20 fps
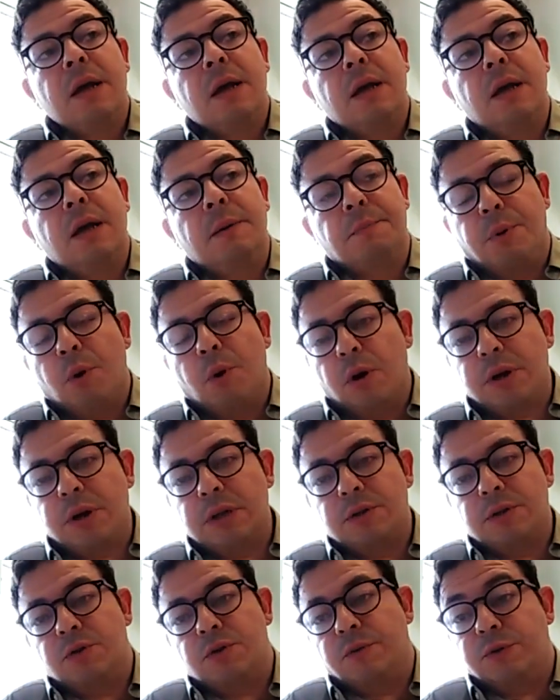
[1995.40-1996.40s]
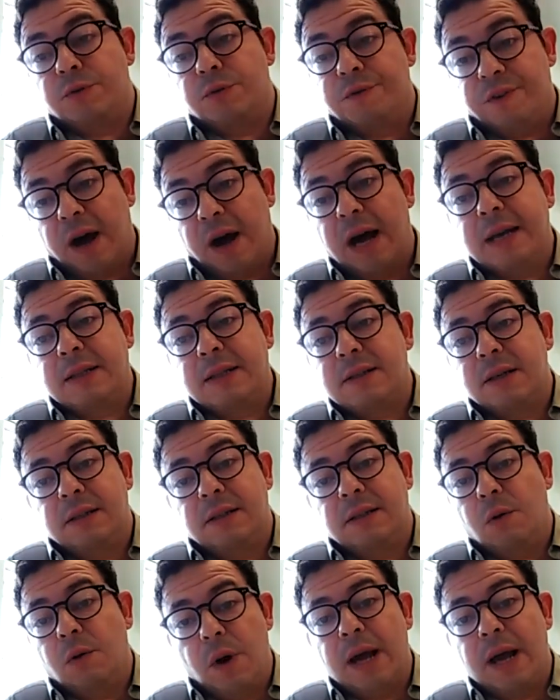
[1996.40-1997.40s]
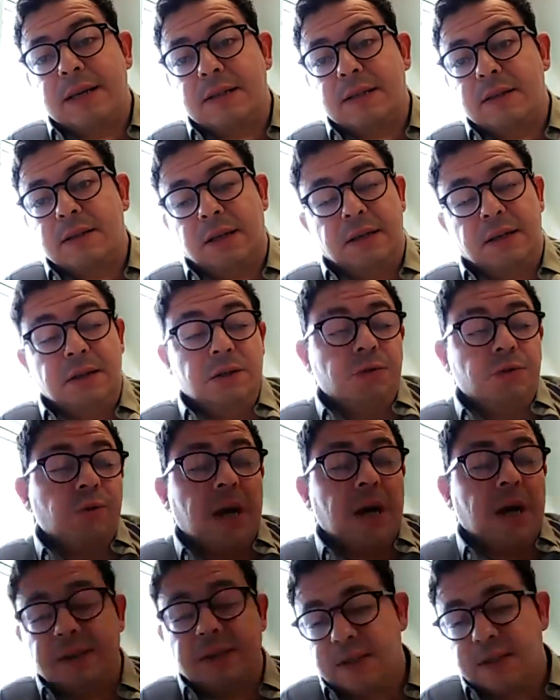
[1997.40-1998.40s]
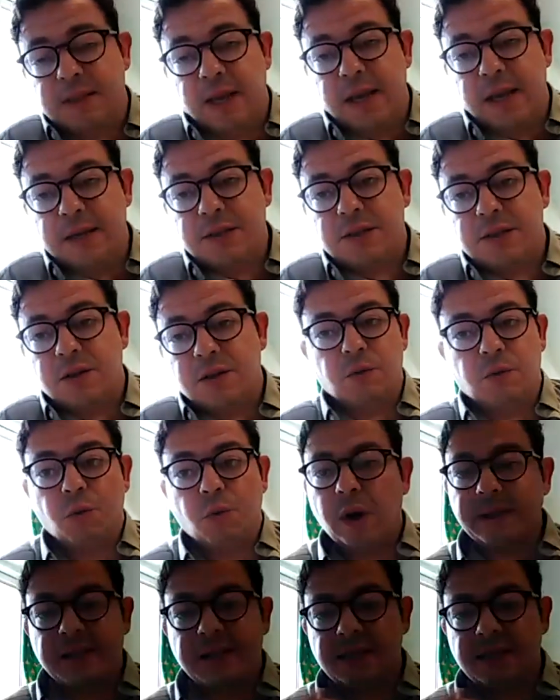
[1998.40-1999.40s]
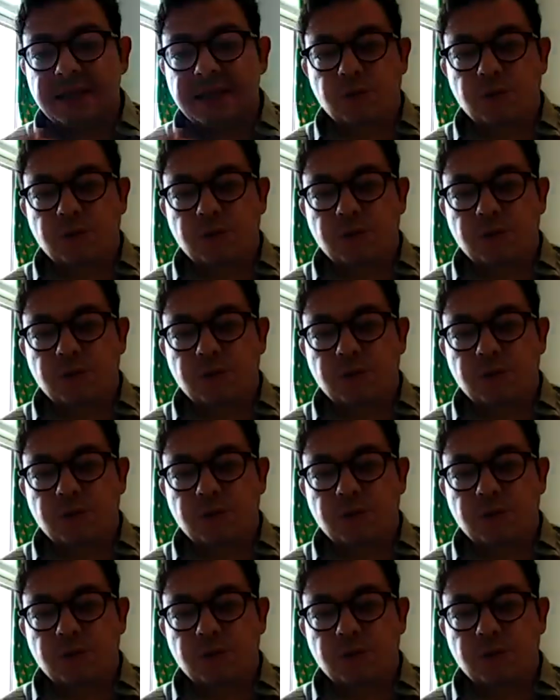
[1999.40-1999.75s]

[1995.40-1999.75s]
important to fight in the West, in the United States, on one side or